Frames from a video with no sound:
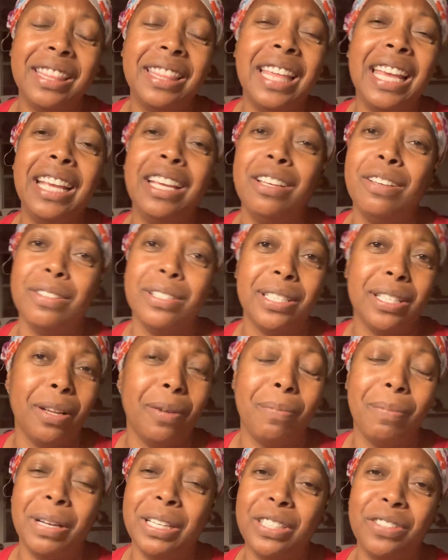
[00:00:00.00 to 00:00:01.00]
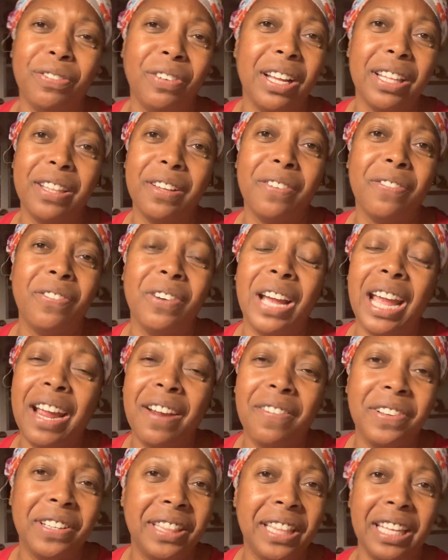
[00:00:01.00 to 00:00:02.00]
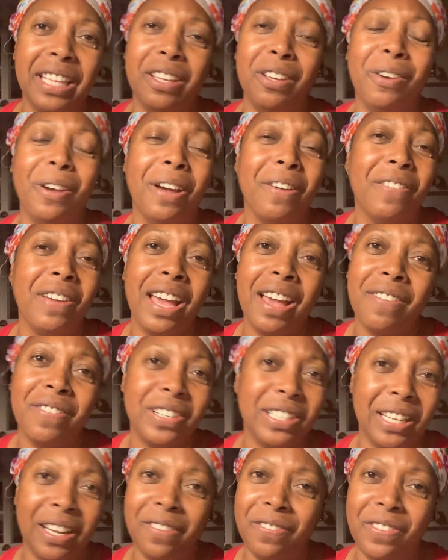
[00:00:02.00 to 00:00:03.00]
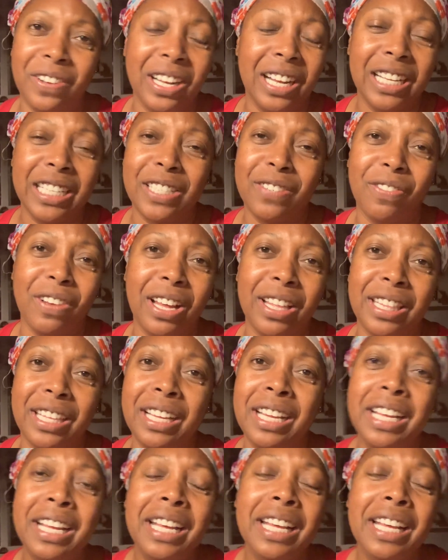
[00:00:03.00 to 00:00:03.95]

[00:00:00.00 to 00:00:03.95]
Thank you so much, Father, for everything you have ever done for us, Father,